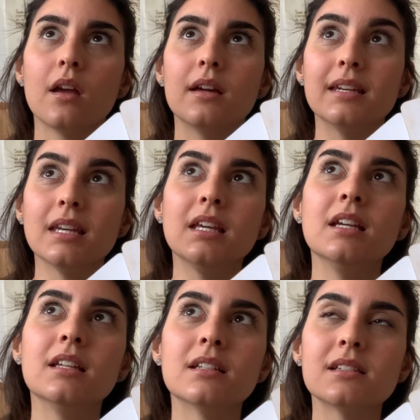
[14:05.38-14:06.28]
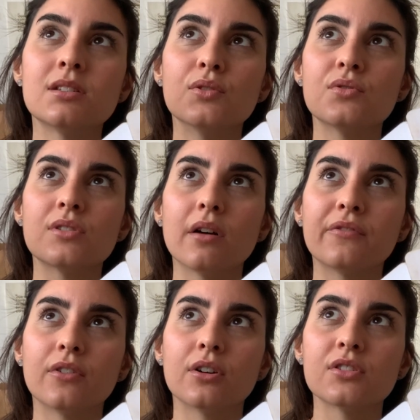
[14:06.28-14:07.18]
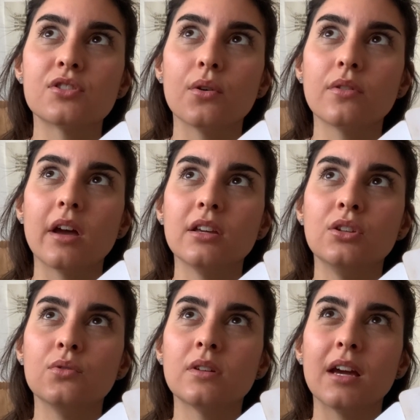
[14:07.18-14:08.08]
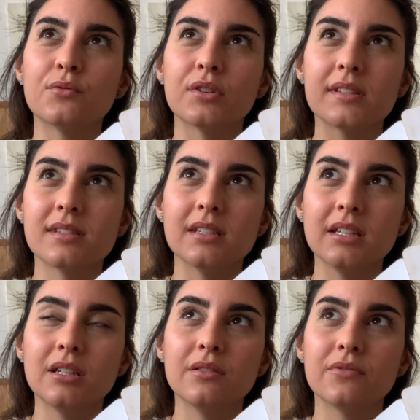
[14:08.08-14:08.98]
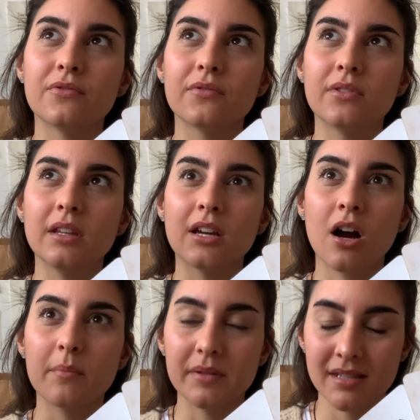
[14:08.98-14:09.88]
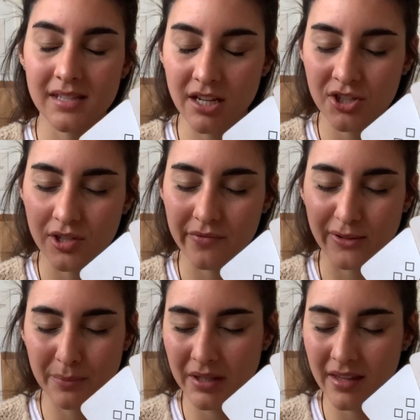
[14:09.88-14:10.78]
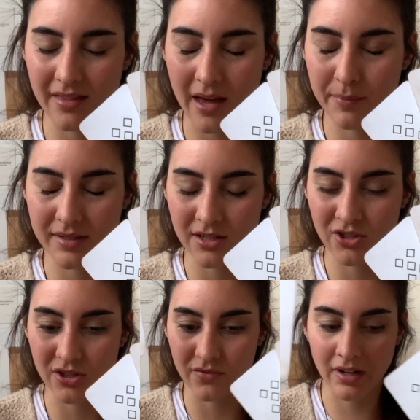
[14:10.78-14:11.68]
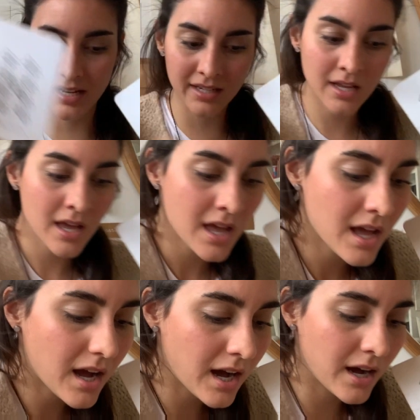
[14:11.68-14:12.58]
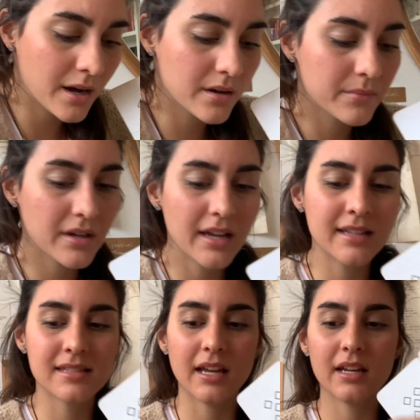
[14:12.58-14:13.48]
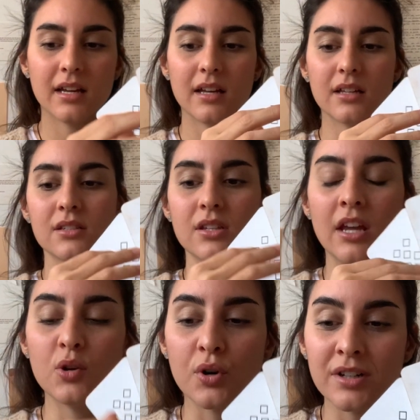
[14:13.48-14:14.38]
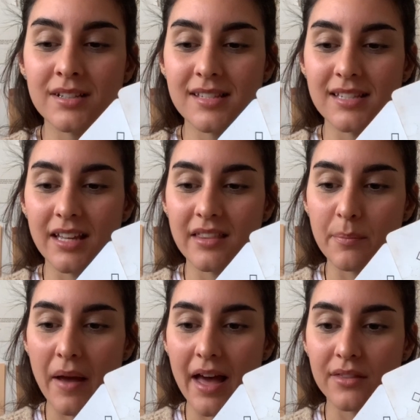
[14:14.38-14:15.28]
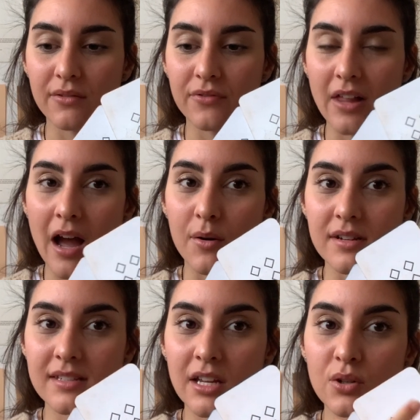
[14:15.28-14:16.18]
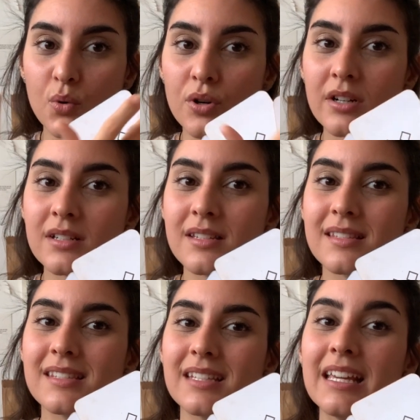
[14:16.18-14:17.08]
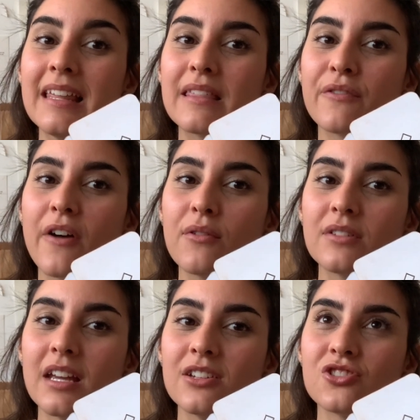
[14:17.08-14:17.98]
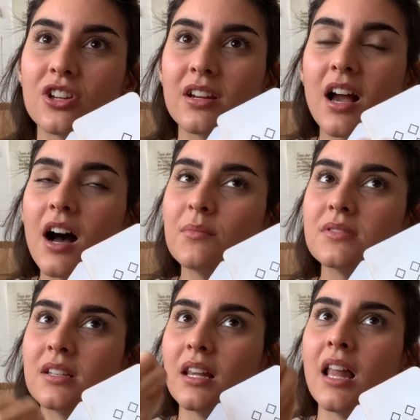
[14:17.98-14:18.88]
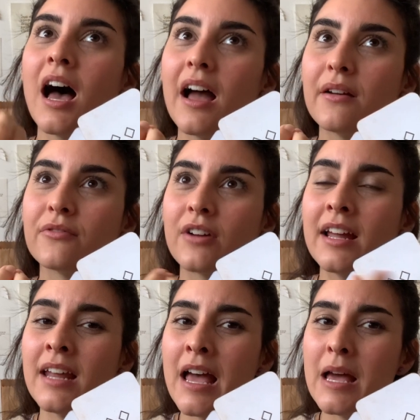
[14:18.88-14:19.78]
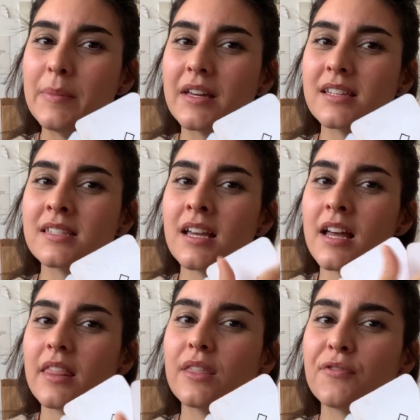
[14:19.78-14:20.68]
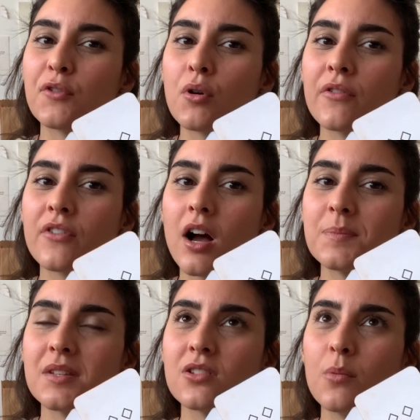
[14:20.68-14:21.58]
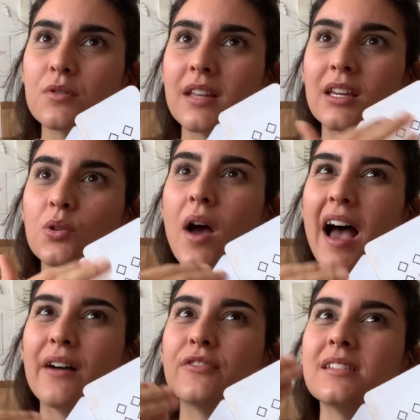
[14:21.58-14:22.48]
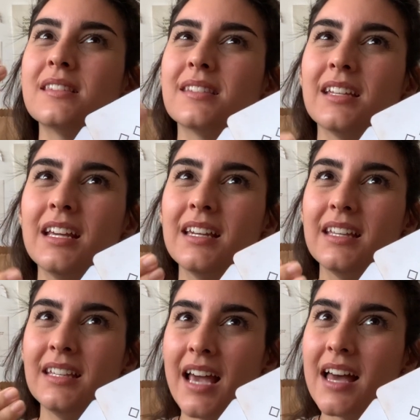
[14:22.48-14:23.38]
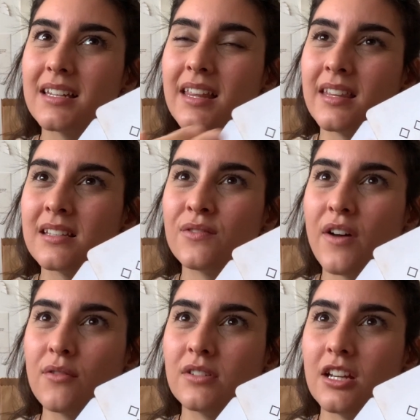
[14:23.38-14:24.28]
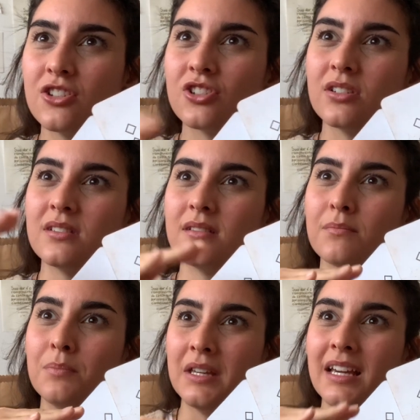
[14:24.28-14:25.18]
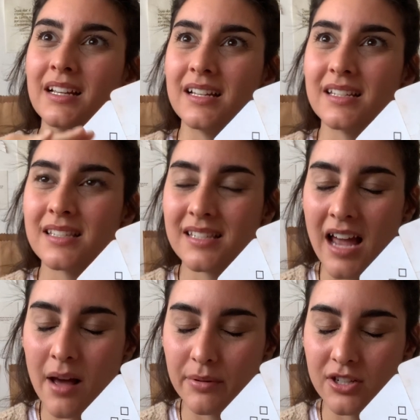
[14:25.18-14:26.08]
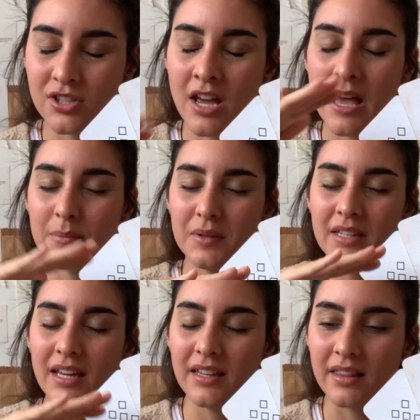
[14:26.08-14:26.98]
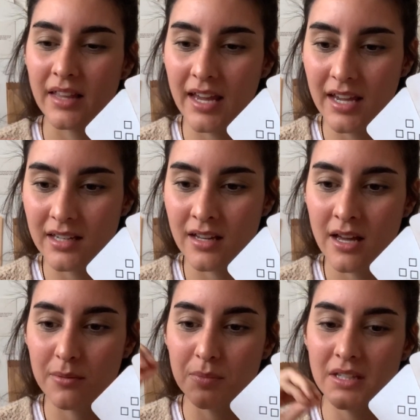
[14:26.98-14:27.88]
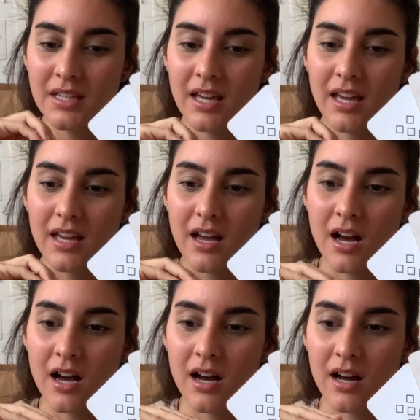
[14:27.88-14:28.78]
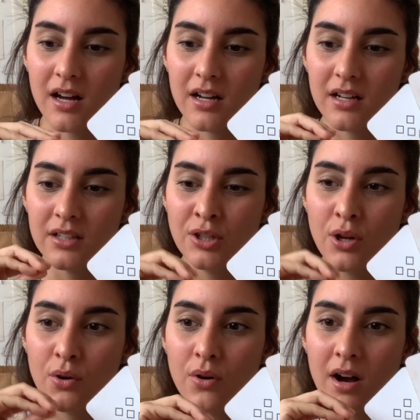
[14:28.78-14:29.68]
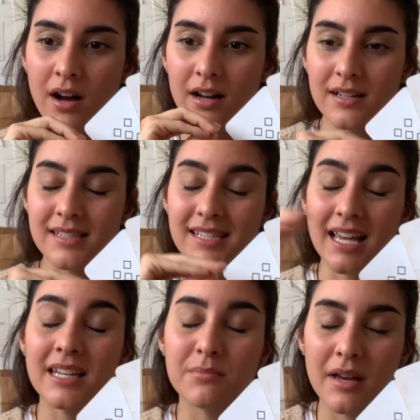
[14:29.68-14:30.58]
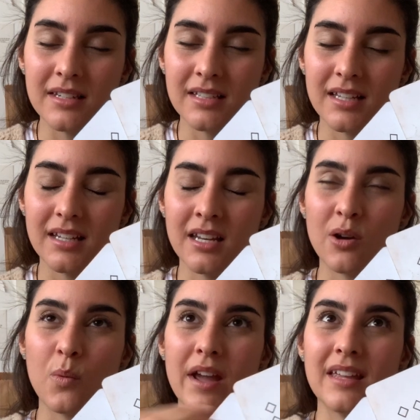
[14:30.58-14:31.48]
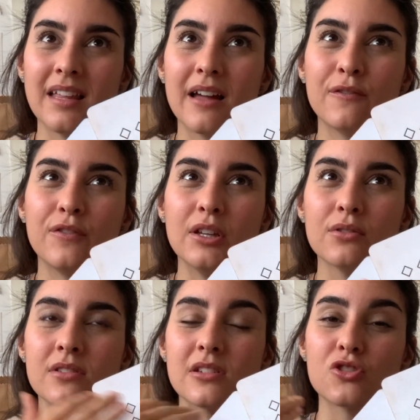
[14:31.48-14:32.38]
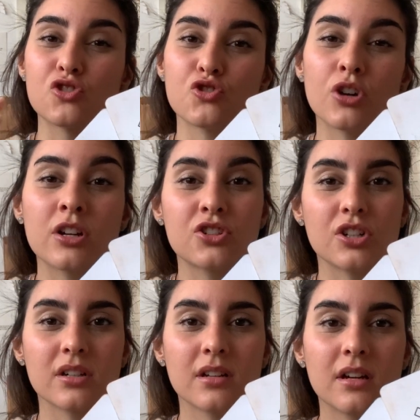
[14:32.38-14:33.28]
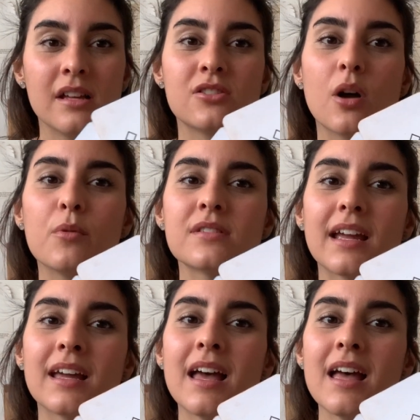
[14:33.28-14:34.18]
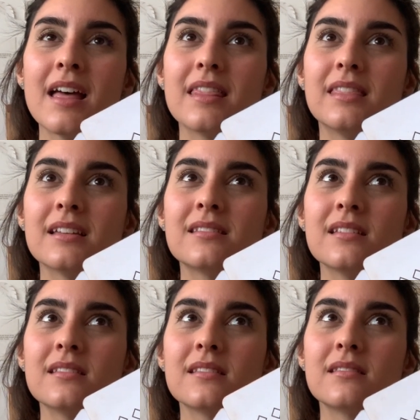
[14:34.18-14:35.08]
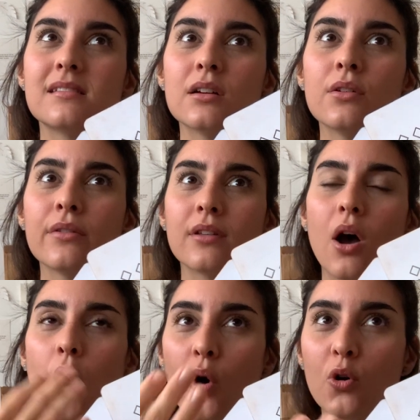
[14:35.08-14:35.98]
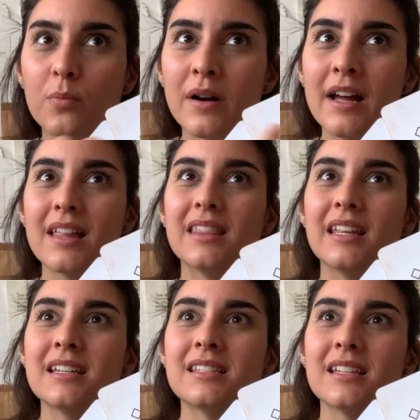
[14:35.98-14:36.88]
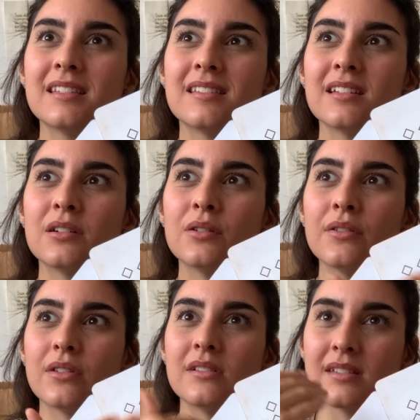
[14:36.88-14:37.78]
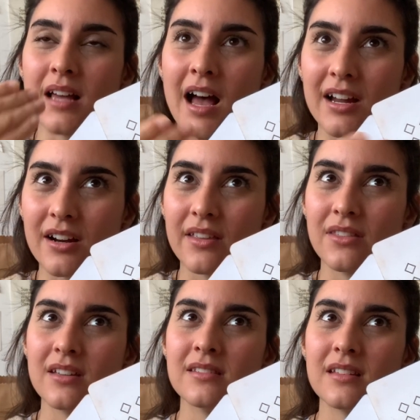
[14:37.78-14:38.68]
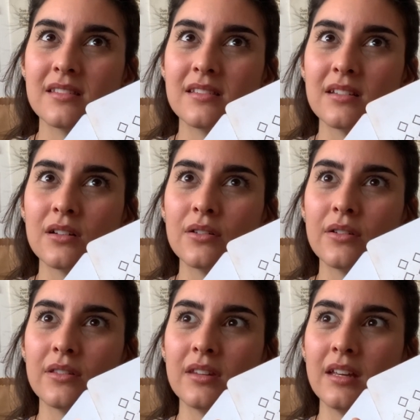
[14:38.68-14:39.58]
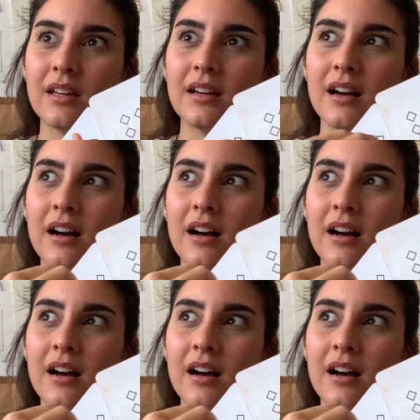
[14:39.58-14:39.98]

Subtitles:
need to suffer so that you can receive the compensation for being in that position, right? It's like, in order to see the path of flowers, in order to see the foundation come to life, right? Because the Four of Cups is almost like you haven't seen yet this foundation being established, being laid, being sedimented in a way that feels structured. It's almost like this is still the hope, this is still the desire, this is still the